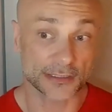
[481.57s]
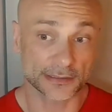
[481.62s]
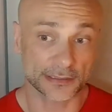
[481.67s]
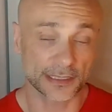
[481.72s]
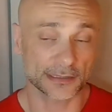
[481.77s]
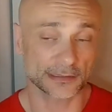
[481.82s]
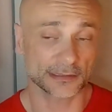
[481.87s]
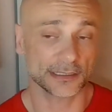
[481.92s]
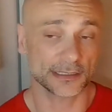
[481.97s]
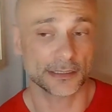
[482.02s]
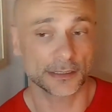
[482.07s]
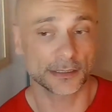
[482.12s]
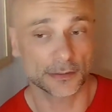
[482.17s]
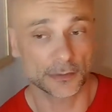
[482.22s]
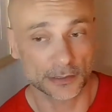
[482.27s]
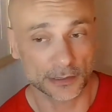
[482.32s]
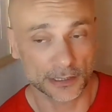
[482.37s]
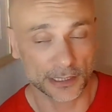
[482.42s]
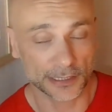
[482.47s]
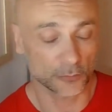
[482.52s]
And and
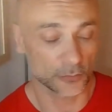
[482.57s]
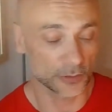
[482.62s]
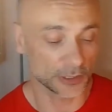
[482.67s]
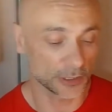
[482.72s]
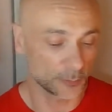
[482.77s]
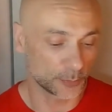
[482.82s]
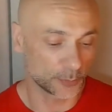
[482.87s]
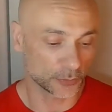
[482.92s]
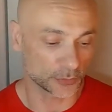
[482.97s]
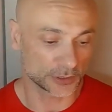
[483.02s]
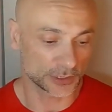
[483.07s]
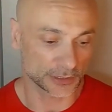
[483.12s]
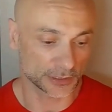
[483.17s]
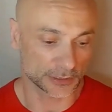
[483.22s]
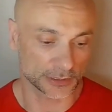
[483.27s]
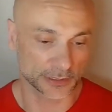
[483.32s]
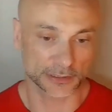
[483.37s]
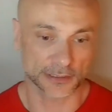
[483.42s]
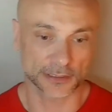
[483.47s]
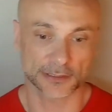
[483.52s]
I I will put uh,
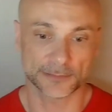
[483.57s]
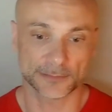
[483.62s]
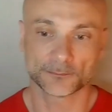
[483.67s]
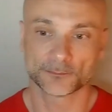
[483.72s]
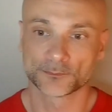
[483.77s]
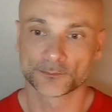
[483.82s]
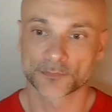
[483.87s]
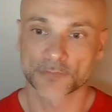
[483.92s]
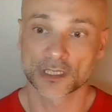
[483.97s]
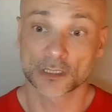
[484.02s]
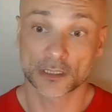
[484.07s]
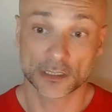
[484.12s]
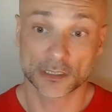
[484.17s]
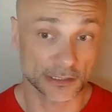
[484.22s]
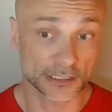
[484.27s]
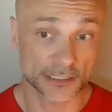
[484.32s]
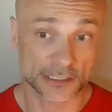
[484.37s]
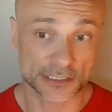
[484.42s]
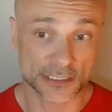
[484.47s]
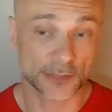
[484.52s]
in um, in
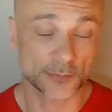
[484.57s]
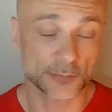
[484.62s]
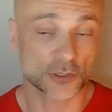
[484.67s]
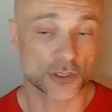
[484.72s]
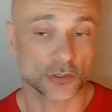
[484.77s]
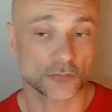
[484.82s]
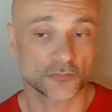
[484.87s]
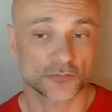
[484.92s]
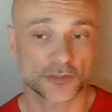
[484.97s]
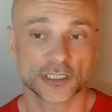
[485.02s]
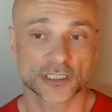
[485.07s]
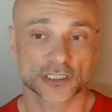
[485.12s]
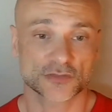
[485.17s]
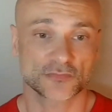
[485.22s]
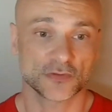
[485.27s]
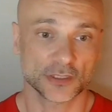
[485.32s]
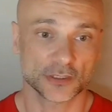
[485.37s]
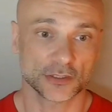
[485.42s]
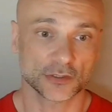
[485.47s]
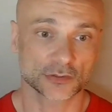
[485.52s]
the description of this
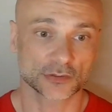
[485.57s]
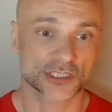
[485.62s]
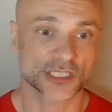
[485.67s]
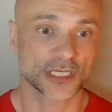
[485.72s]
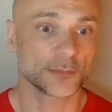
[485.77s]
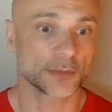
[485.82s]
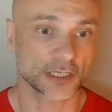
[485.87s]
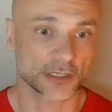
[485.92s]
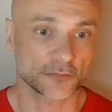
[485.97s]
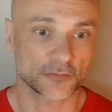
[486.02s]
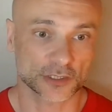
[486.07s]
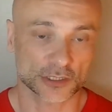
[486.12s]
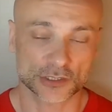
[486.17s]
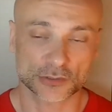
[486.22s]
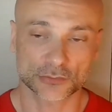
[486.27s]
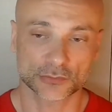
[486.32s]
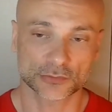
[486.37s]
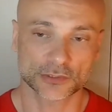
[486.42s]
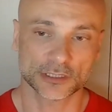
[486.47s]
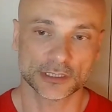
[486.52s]
video some
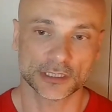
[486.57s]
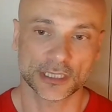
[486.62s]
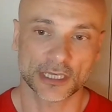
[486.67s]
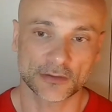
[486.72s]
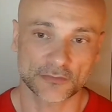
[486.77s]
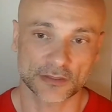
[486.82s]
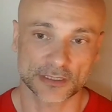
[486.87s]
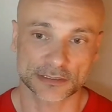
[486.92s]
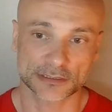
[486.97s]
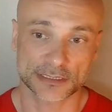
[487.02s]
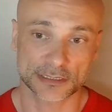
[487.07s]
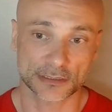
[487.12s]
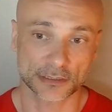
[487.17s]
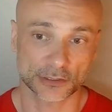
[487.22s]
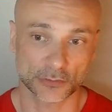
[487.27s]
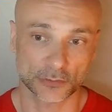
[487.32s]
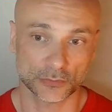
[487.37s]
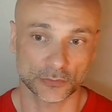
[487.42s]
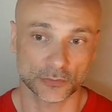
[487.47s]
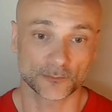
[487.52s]
reference to the events
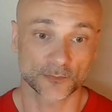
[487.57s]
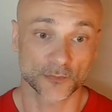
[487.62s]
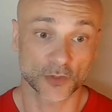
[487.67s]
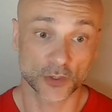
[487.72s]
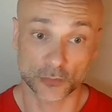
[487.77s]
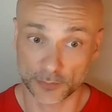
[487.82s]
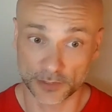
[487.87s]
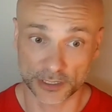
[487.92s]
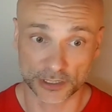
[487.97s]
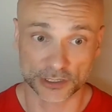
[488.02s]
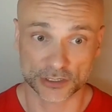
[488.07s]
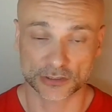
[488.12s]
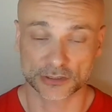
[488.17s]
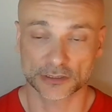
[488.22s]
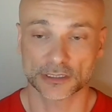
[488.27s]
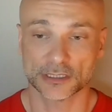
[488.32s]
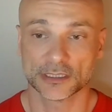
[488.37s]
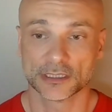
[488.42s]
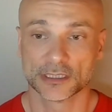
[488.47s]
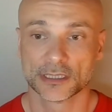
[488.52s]
you you
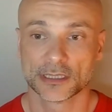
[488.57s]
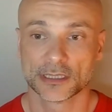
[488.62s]
mentioned,